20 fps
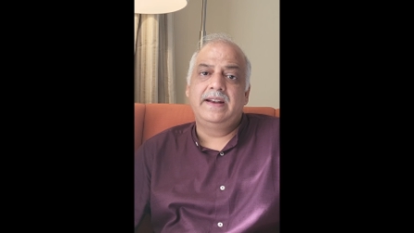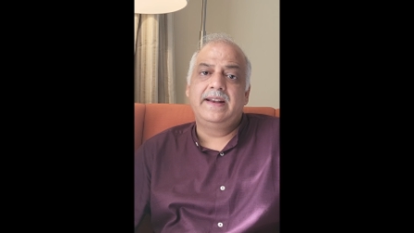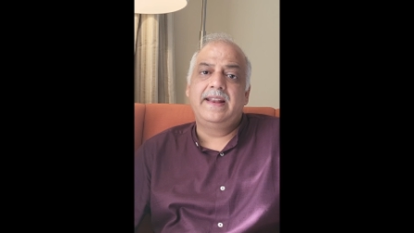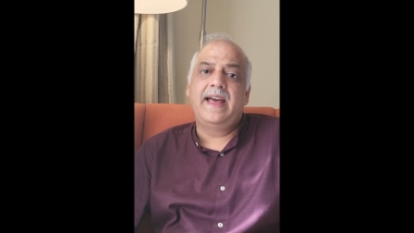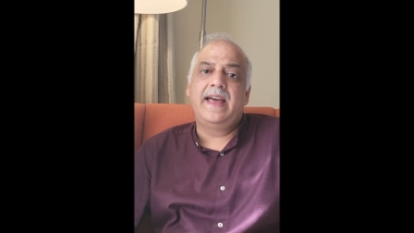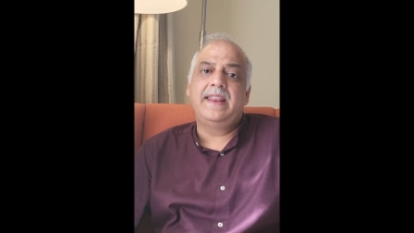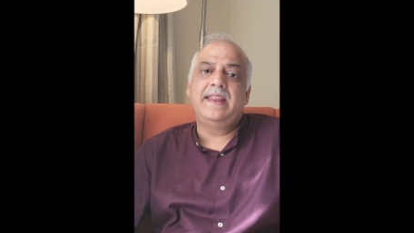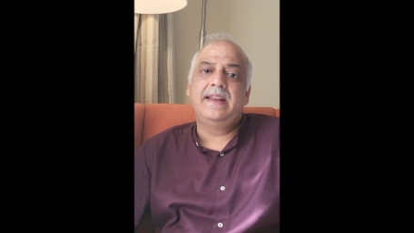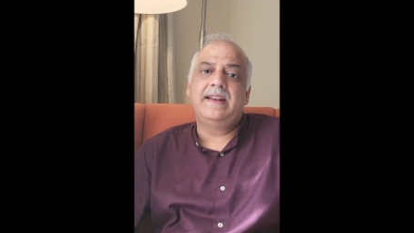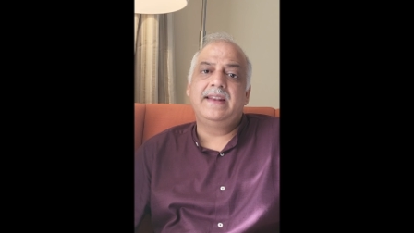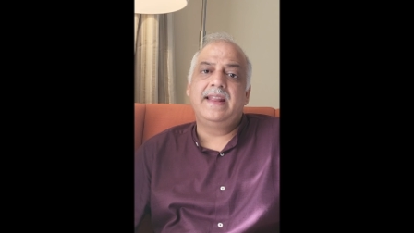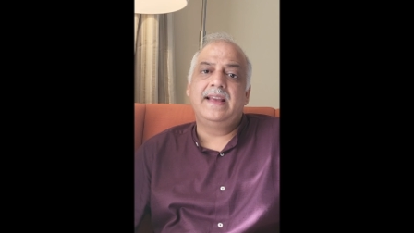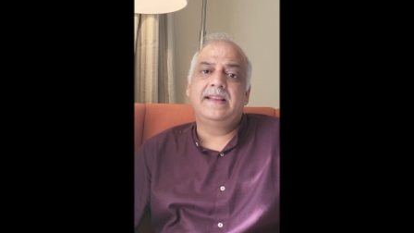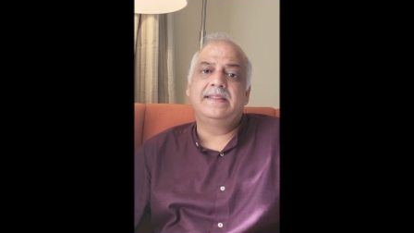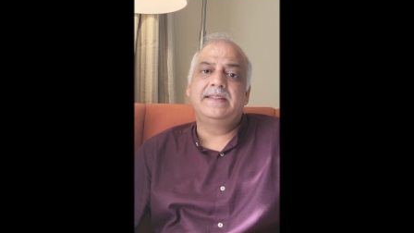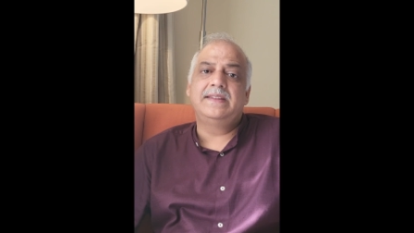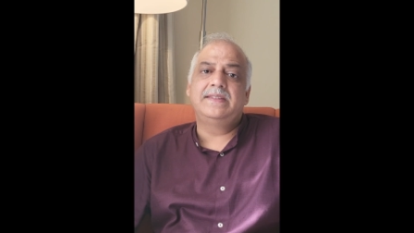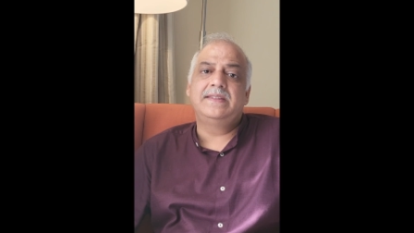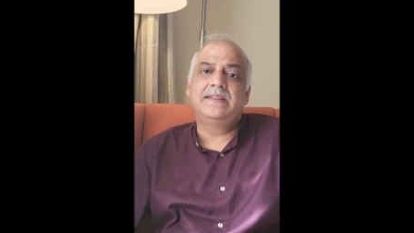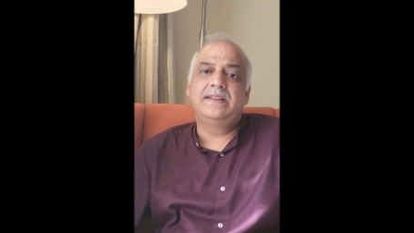direct
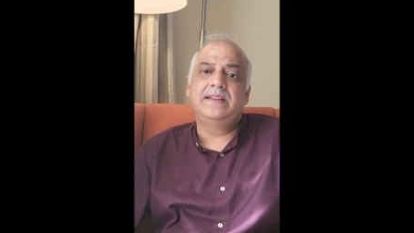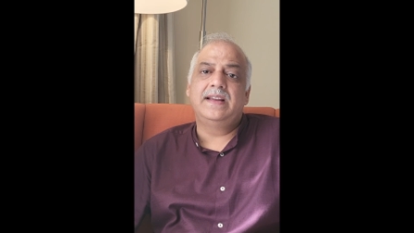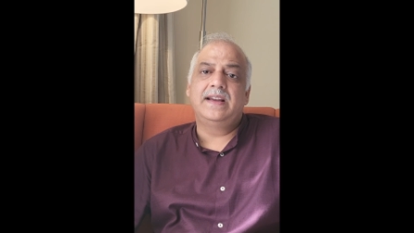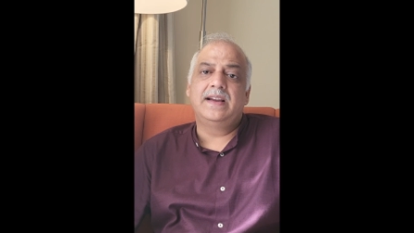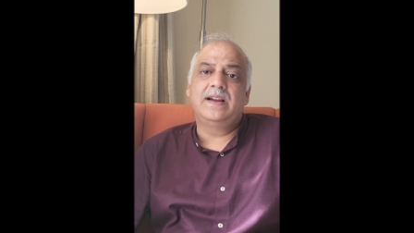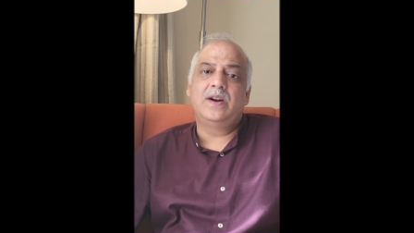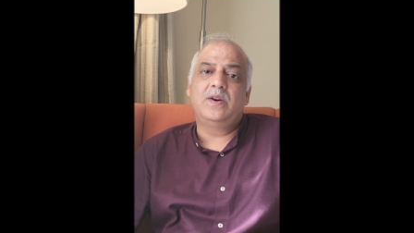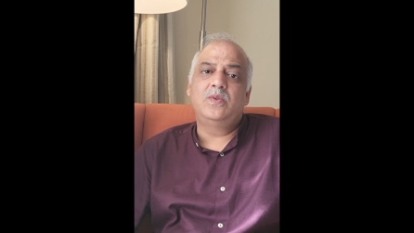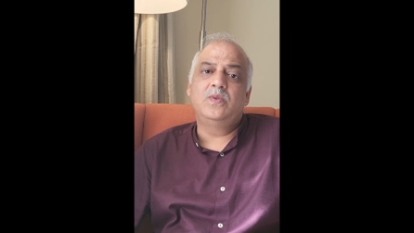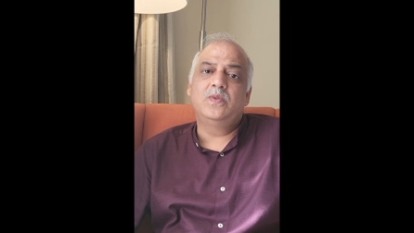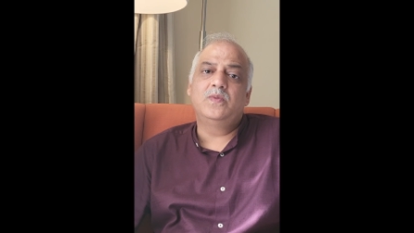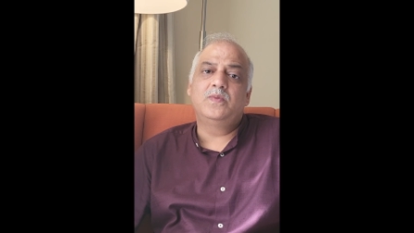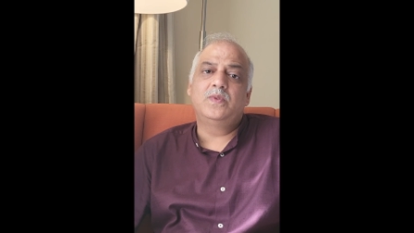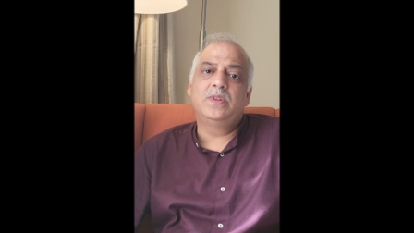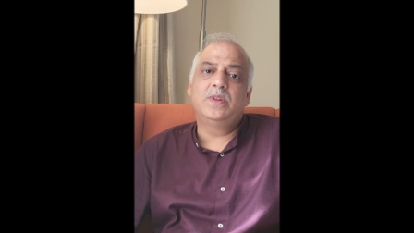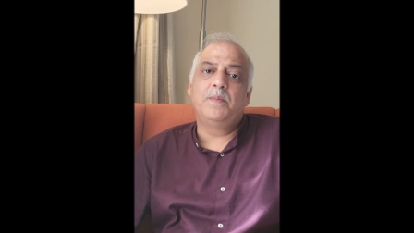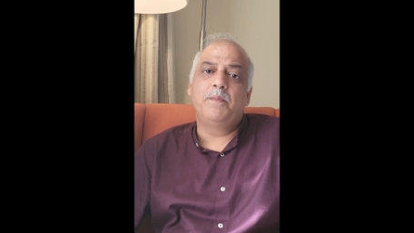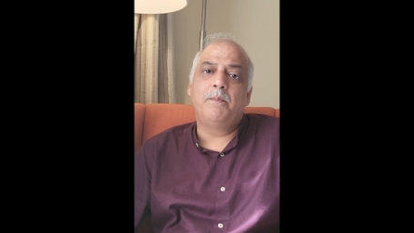taxation accounts for the